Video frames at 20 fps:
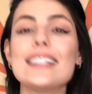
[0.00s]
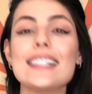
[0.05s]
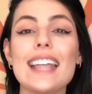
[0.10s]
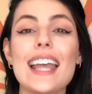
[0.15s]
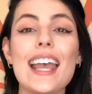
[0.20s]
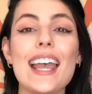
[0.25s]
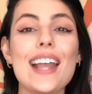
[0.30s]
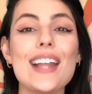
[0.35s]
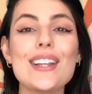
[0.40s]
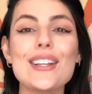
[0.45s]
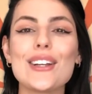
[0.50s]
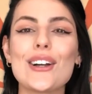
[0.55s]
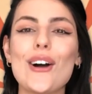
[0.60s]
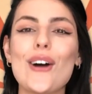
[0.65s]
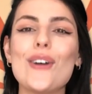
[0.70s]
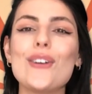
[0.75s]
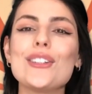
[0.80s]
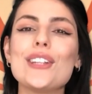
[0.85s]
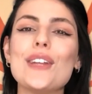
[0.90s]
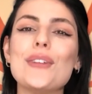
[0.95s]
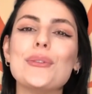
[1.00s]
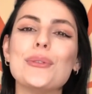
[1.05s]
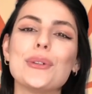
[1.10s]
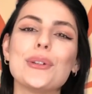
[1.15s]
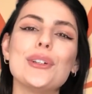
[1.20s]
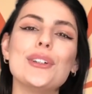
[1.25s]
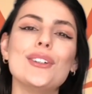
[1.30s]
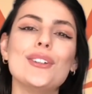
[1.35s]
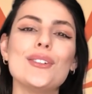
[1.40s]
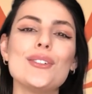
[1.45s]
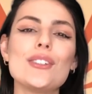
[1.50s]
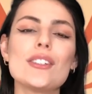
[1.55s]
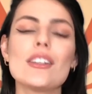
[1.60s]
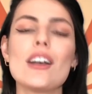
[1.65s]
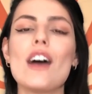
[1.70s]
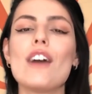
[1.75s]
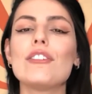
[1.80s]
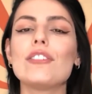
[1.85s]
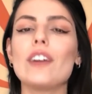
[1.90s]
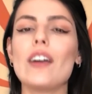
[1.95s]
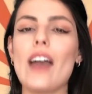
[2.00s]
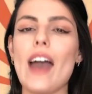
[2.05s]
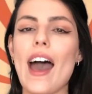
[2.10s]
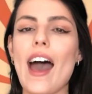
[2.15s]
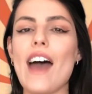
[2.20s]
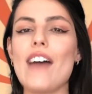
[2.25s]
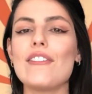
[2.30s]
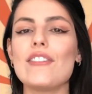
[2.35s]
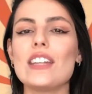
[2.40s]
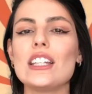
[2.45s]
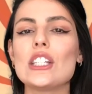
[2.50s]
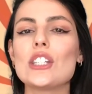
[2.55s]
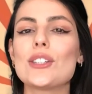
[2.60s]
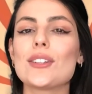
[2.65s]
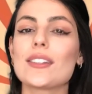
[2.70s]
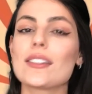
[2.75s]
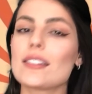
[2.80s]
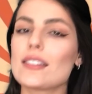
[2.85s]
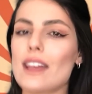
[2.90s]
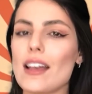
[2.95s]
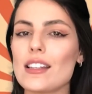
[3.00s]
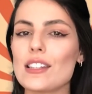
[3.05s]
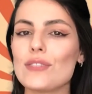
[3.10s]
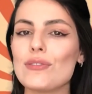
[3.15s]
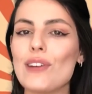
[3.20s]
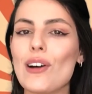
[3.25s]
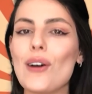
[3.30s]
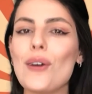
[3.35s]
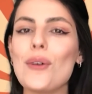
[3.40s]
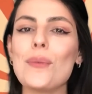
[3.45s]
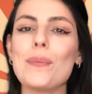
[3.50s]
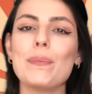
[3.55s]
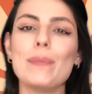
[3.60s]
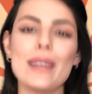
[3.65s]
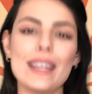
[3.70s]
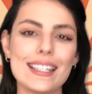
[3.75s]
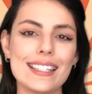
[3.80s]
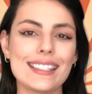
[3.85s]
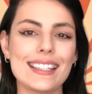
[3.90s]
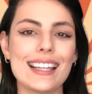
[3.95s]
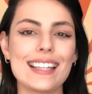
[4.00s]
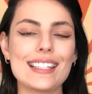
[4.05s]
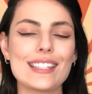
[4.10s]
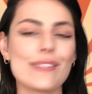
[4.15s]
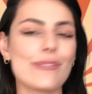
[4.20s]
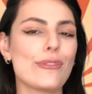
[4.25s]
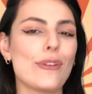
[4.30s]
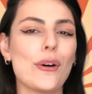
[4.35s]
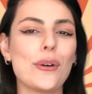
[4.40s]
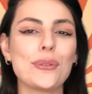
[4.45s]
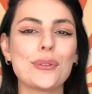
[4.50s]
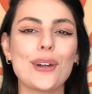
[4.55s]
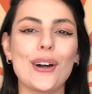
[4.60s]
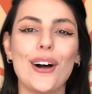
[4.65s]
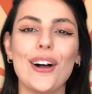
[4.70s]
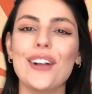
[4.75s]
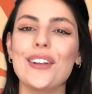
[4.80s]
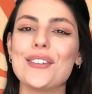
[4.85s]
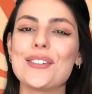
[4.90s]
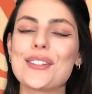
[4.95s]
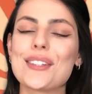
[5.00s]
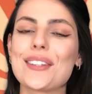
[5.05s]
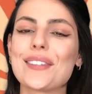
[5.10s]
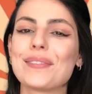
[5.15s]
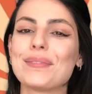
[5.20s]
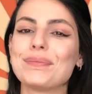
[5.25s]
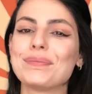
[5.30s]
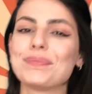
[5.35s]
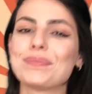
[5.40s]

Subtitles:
10 Golden Rules for Having Successful Business Phone Calls.